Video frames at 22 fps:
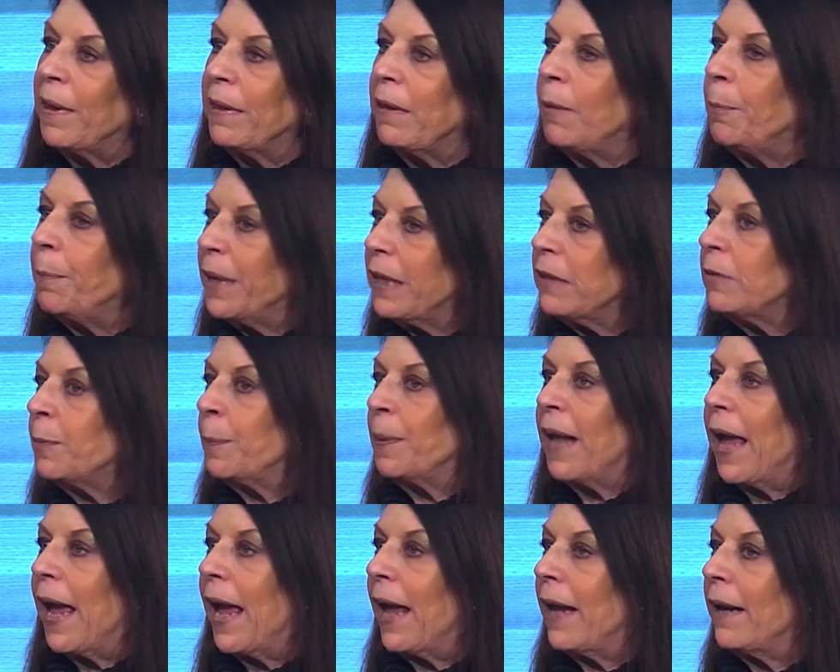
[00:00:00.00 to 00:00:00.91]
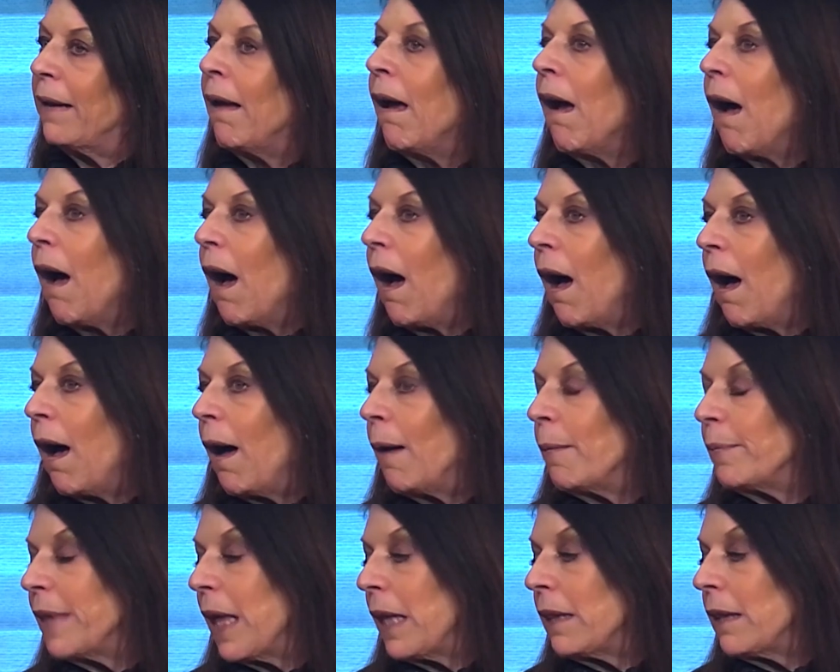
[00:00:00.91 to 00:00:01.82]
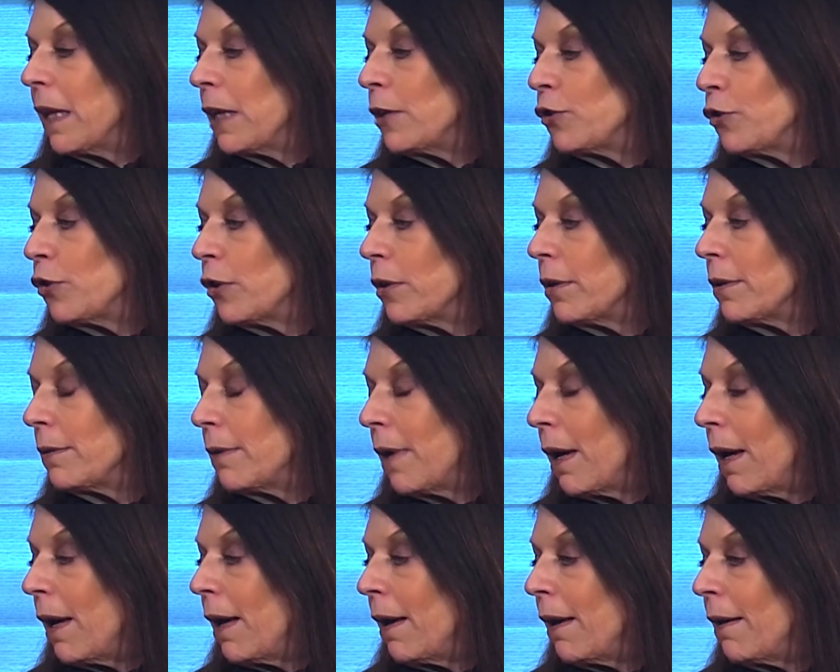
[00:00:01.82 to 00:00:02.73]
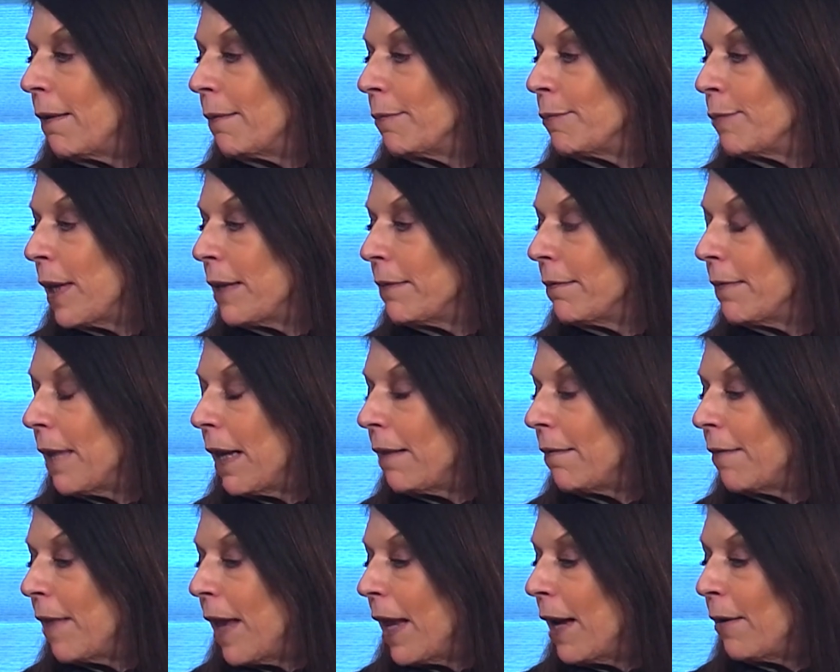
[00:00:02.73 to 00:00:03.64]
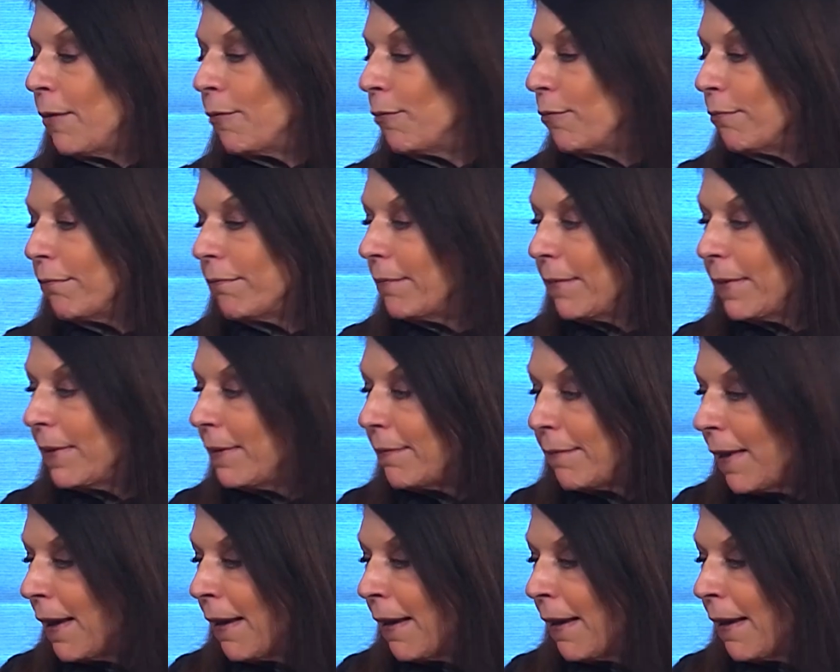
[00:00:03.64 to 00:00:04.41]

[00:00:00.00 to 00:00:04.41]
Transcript: and the peace plan, then they should, then